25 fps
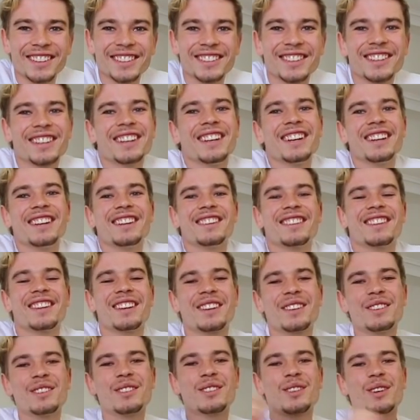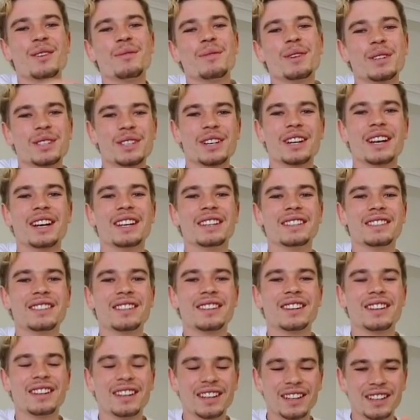So yeah, thank you so much, guys.
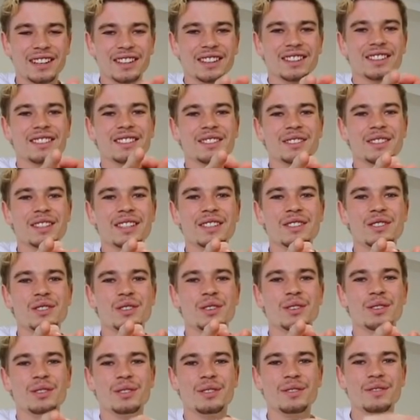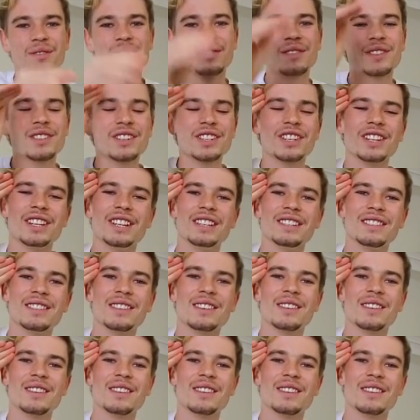See you soon. Cheers.